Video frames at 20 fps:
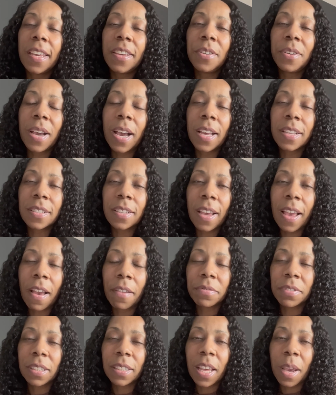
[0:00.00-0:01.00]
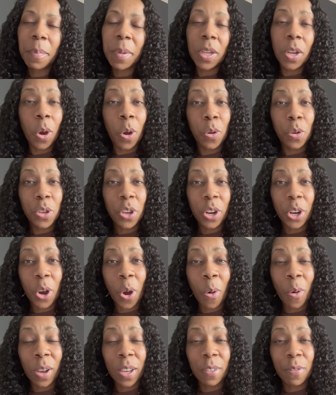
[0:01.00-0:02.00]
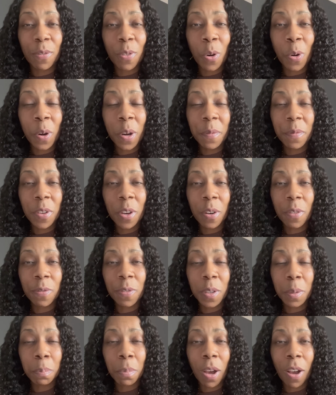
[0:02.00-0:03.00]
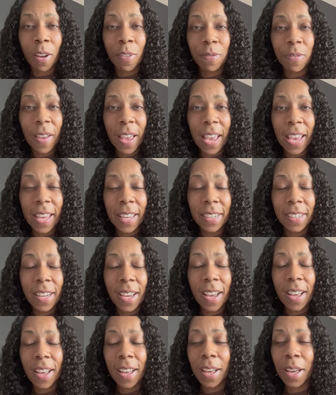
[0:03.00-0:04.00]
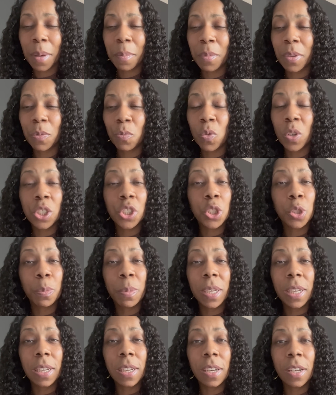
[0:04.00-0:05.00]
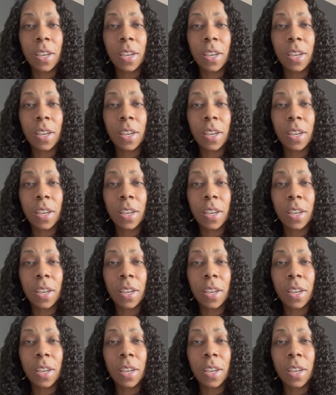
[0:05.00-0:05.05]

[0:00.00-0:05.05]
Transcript: You guys will have to let me know who you're going for if you're a football fan. Um, would you be?